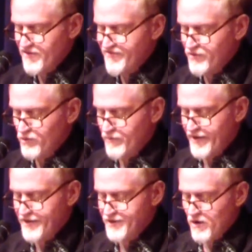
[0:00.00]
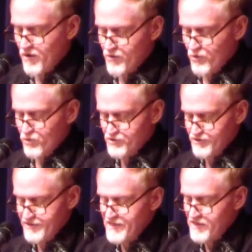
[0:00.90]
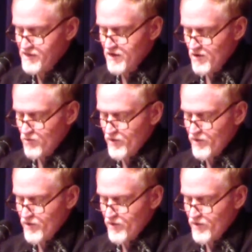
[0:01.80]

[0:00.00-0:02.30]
in a film by Godard or Rossellini,